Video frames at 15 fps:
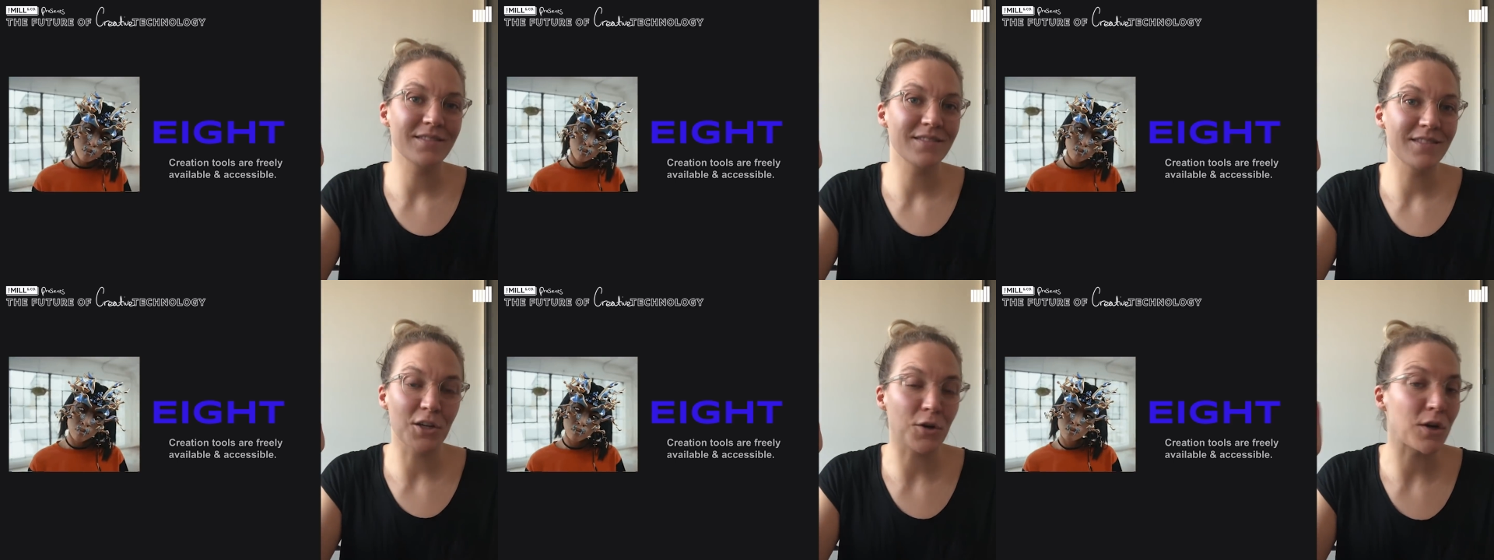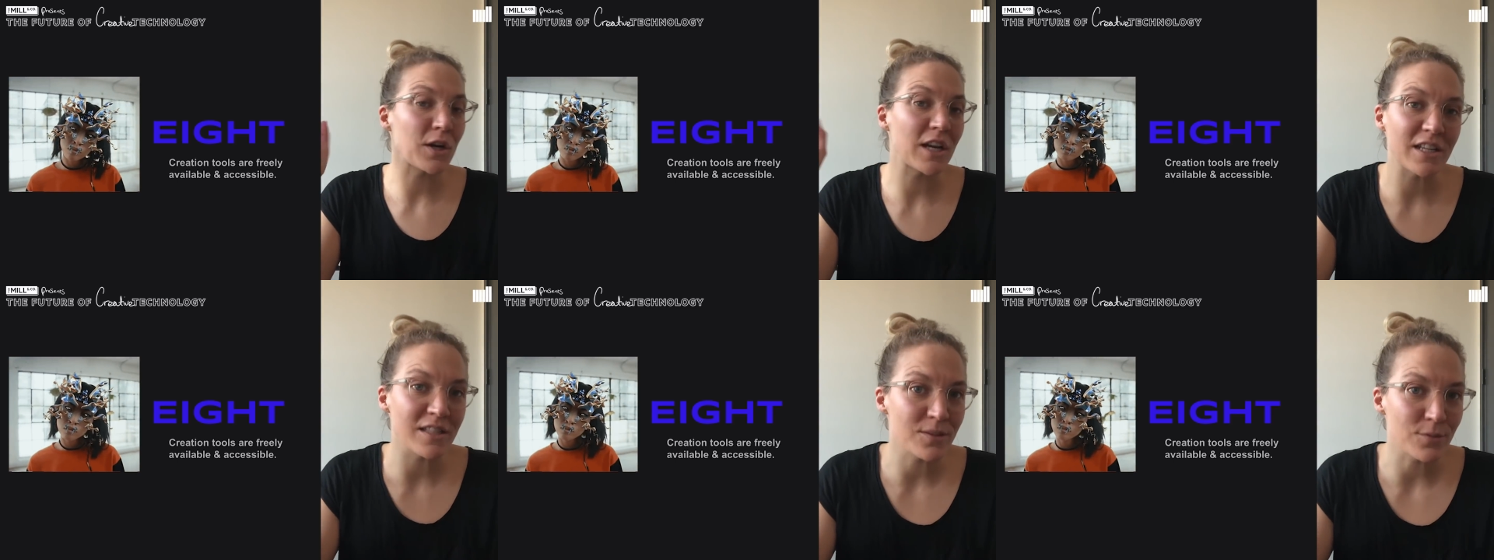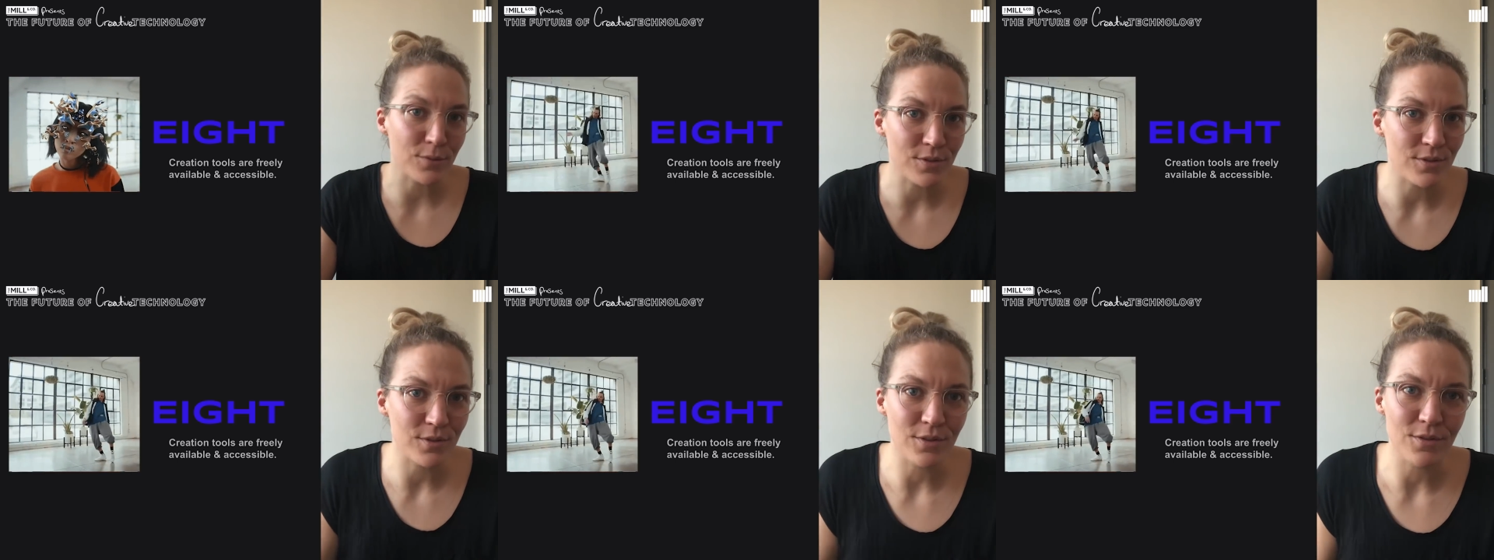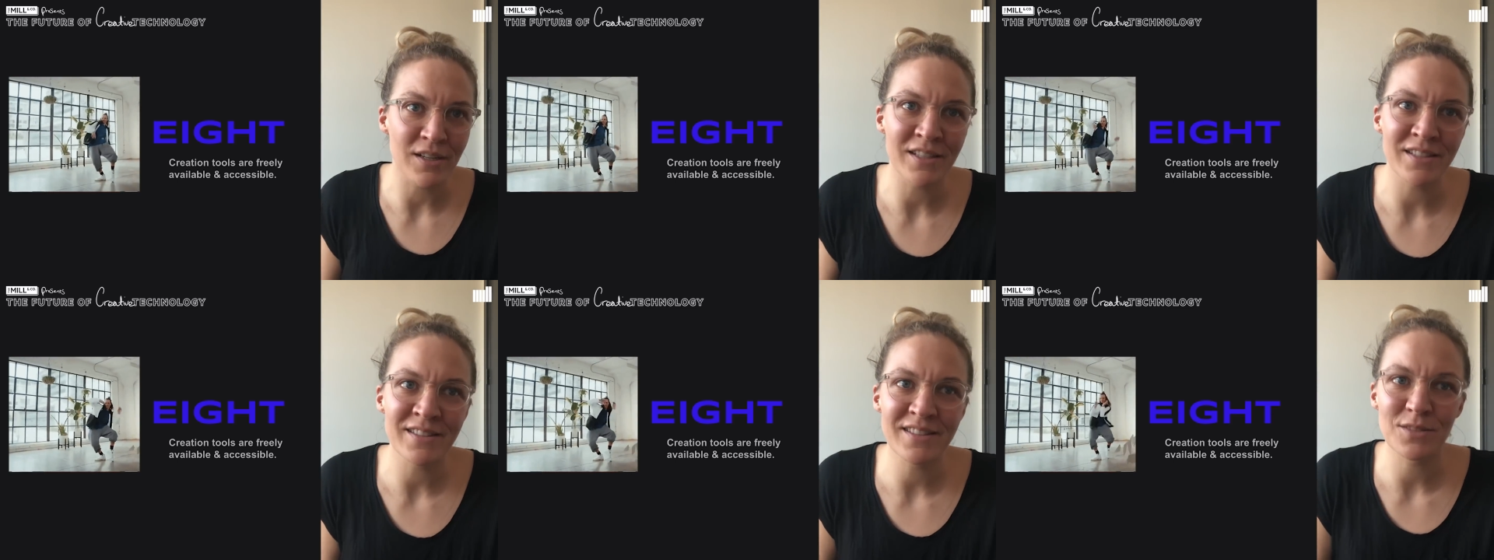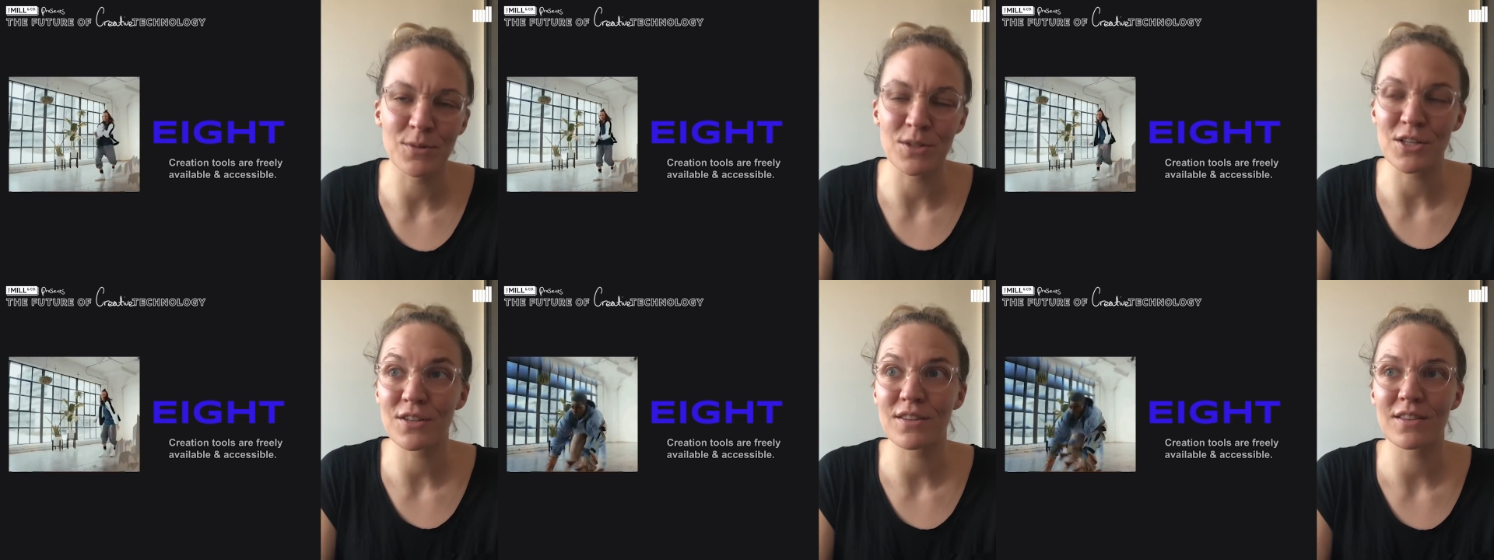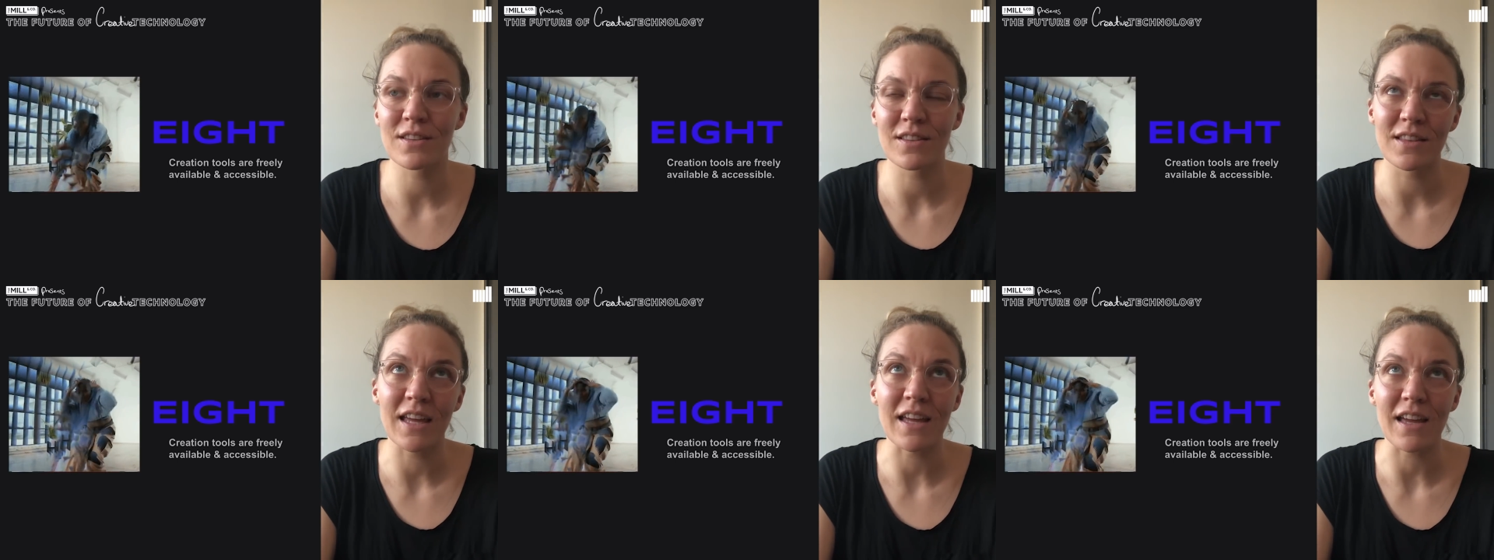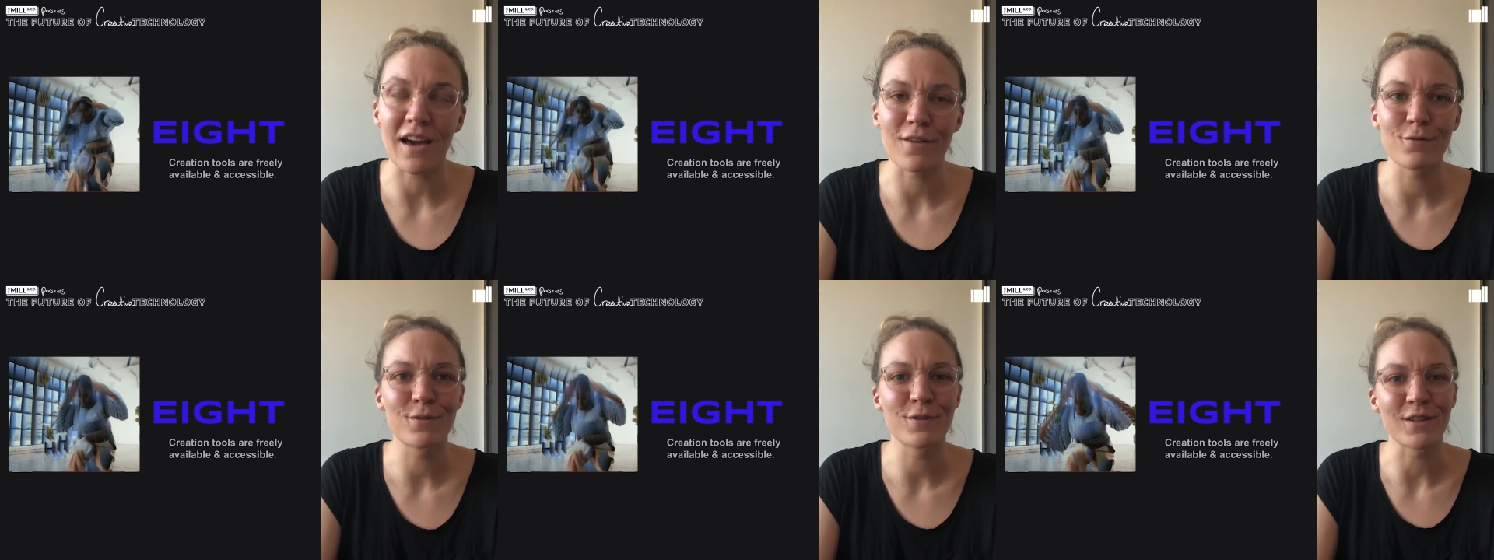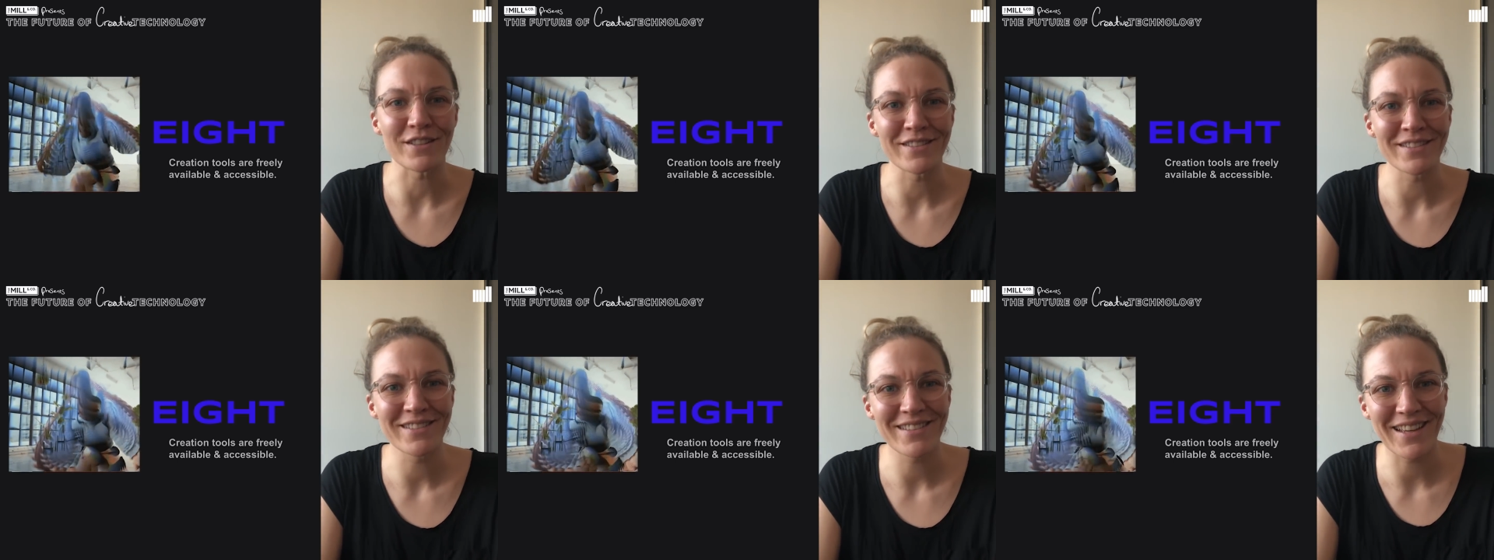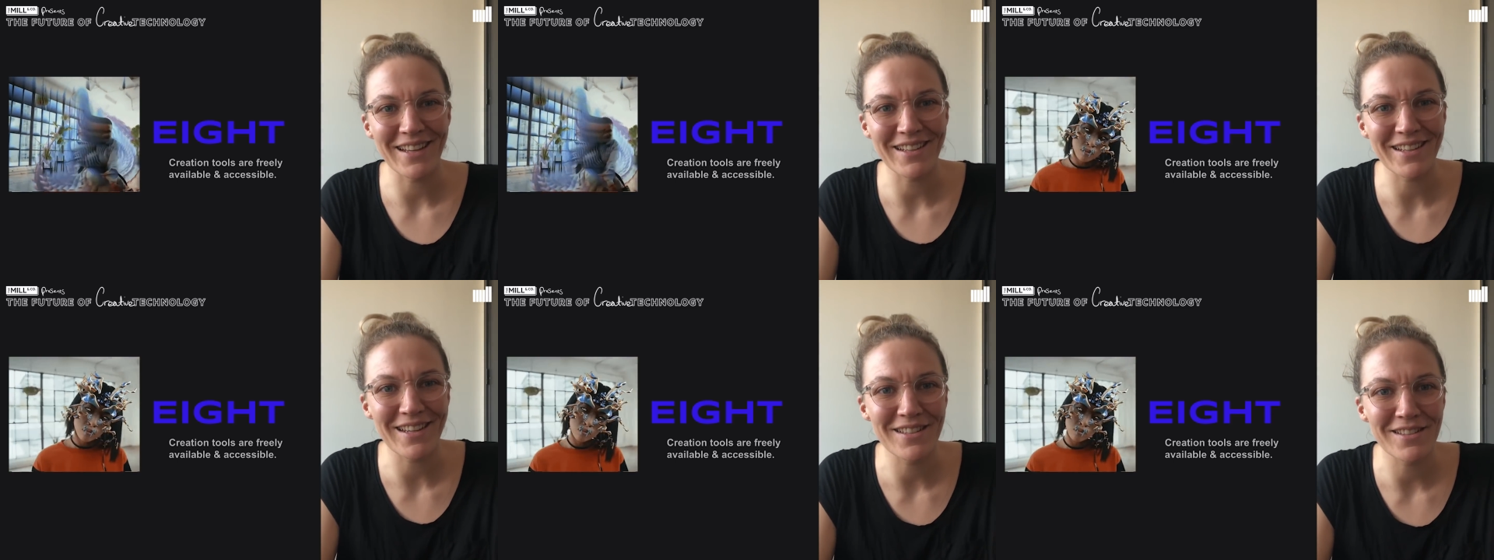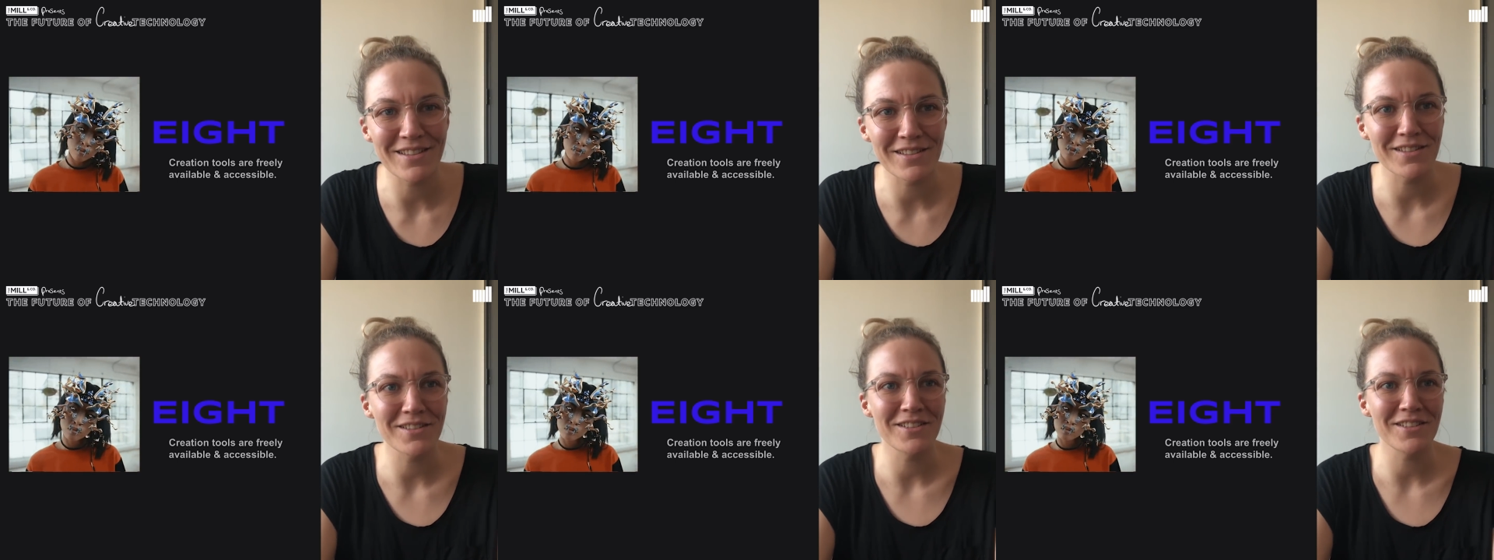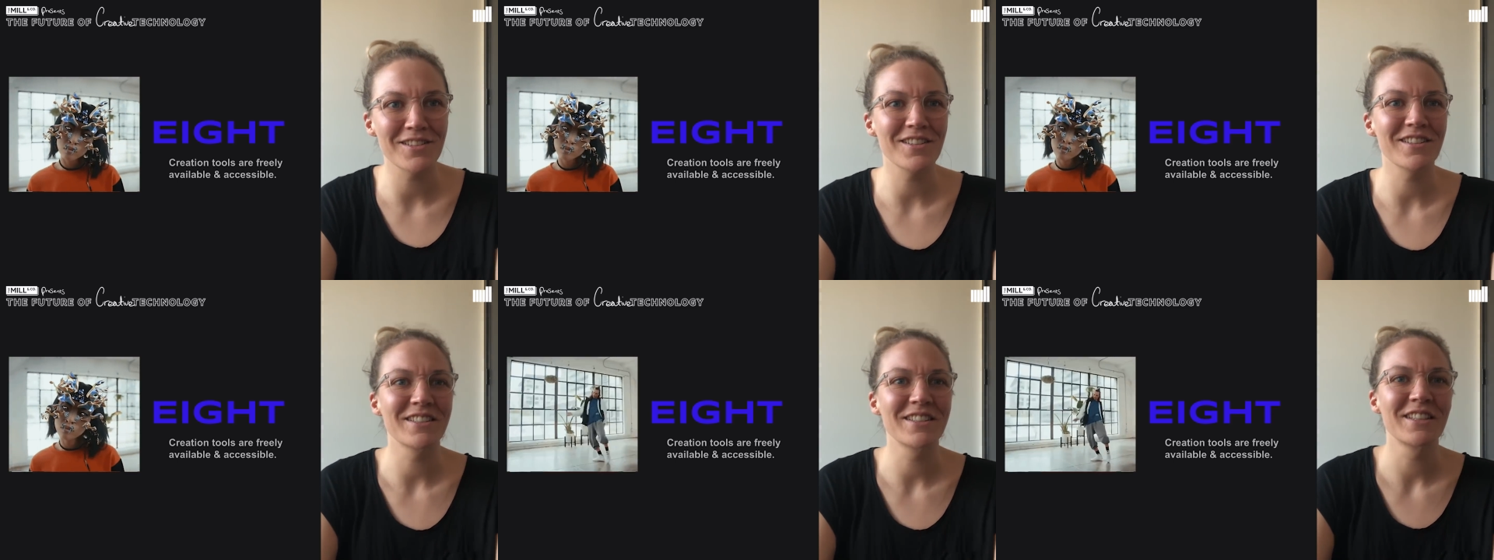the creators will do the rest, which they have done and continue to do.